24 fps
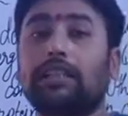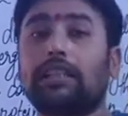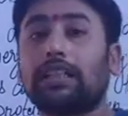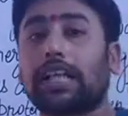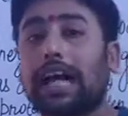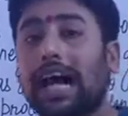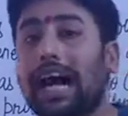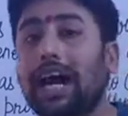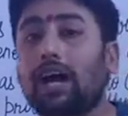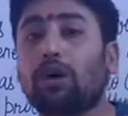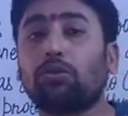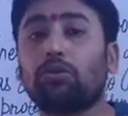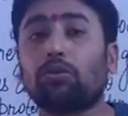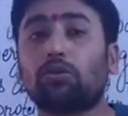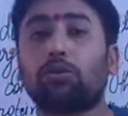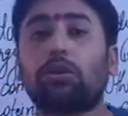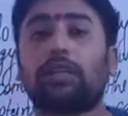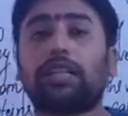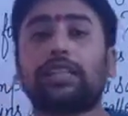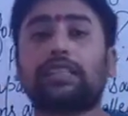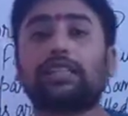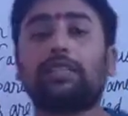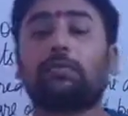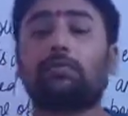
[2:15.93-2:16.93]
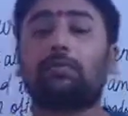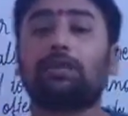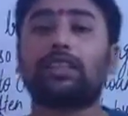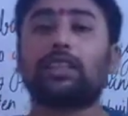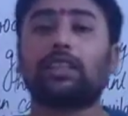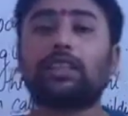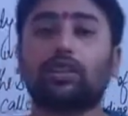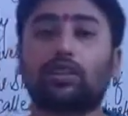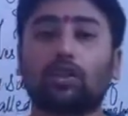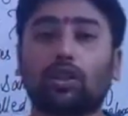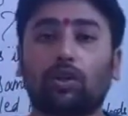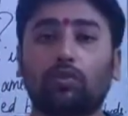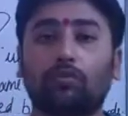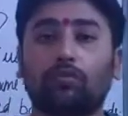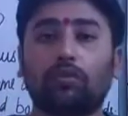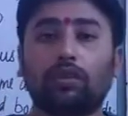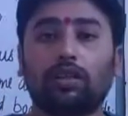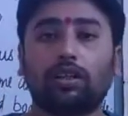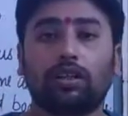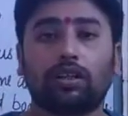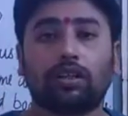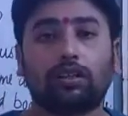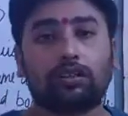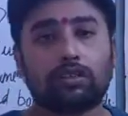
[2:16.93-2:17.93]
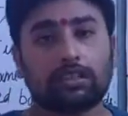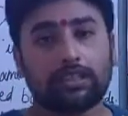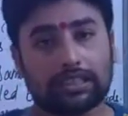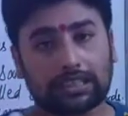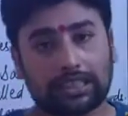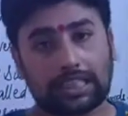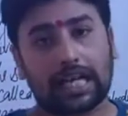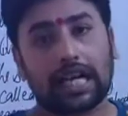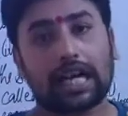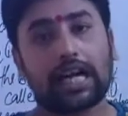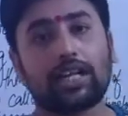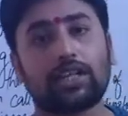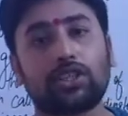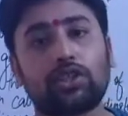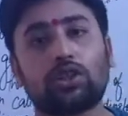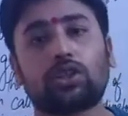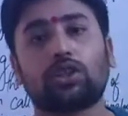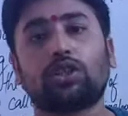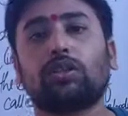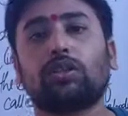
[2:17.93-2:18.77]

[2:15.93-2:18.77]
how to test the presence of starch,